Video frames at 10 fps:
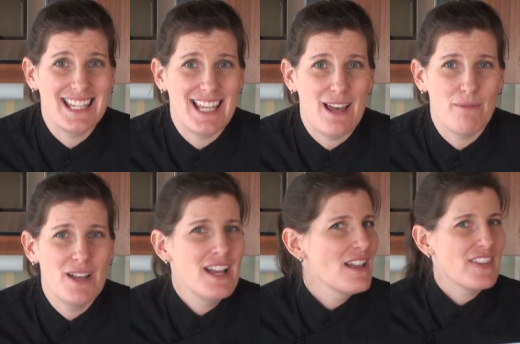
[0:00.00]
eat them,
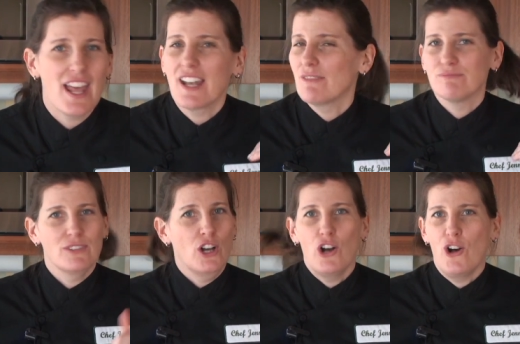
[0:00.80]
then
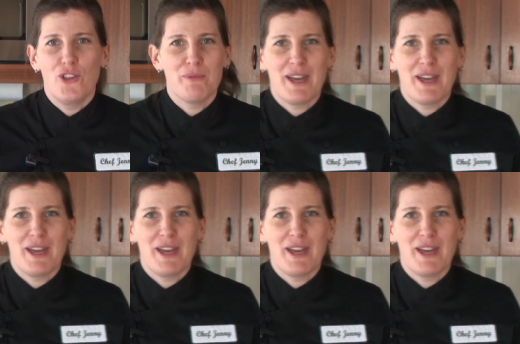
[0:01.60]
all the